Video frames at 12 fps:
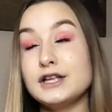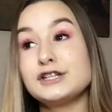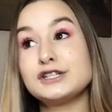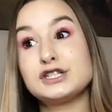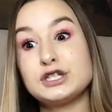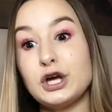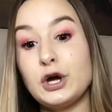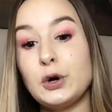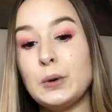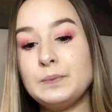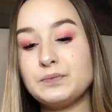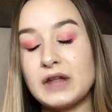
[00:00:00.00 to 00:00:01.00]

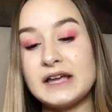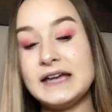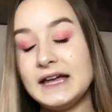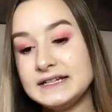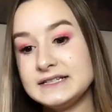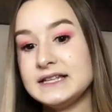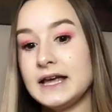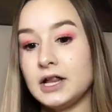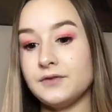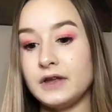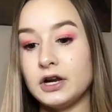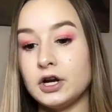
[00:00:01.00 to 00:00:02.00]
So, get into the
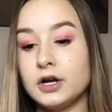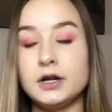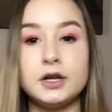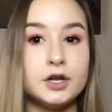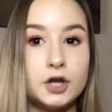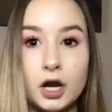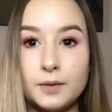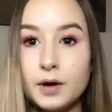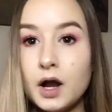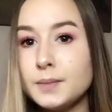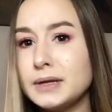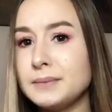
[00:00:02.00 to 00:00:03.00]
elevator, not a
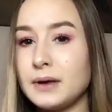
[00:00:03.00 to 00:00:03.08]
problem.